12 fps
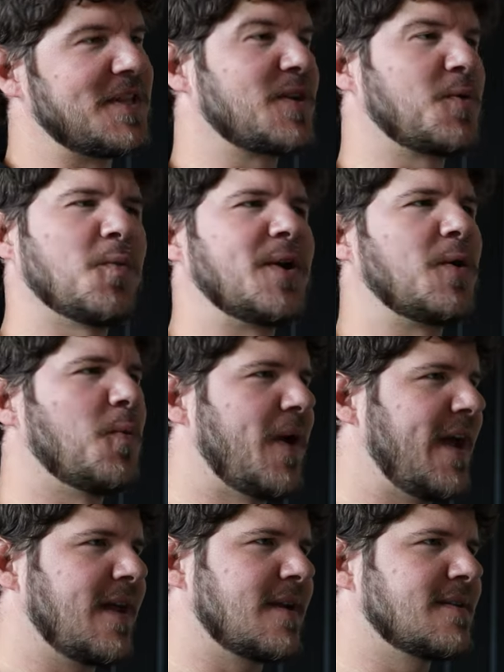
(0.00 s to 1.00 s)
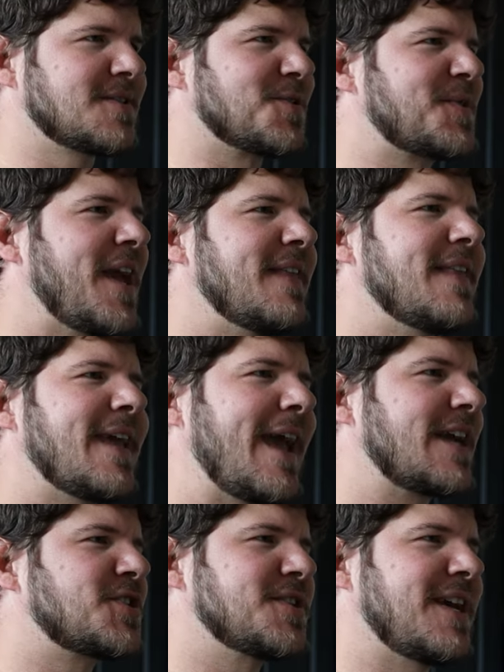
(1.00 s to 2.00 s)
really went away. So, can they
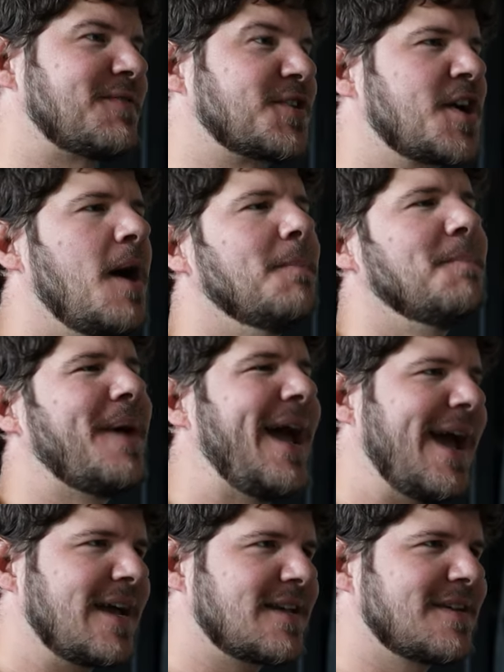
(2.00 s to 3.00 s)
actually ever come back?